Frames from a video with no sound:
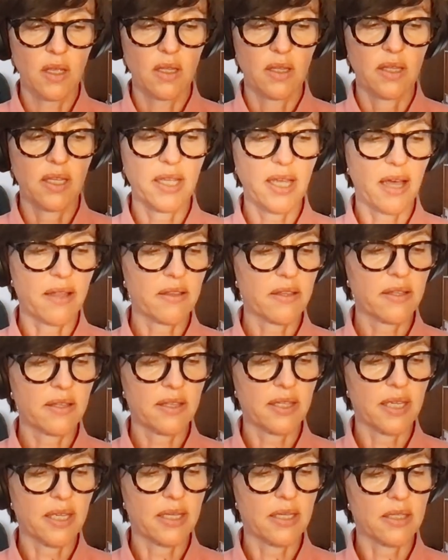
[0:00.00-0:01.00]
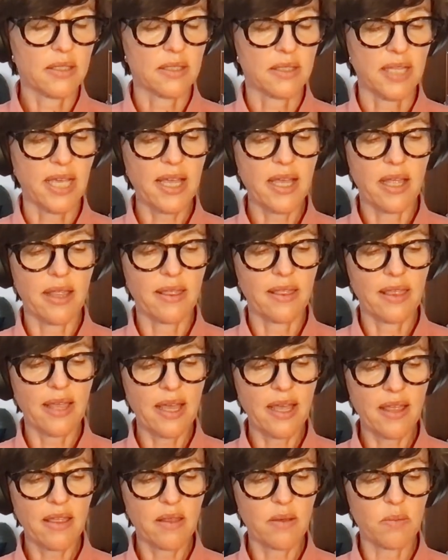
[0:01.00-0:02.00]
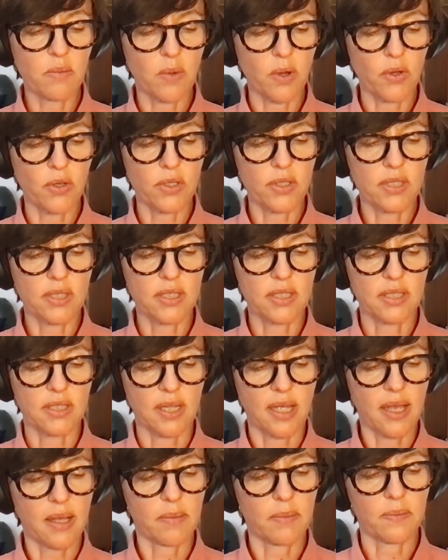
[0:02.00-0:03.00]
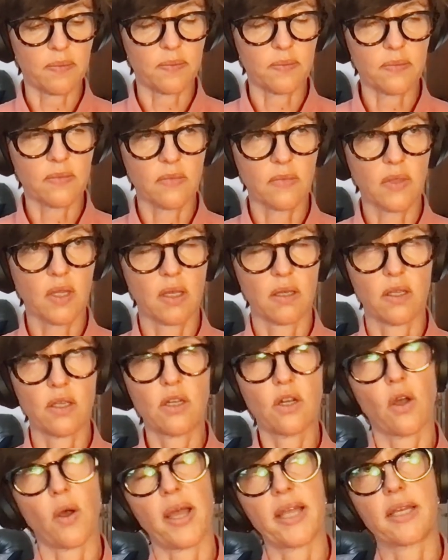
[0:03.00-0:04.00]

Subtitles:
The other things, they're the most, I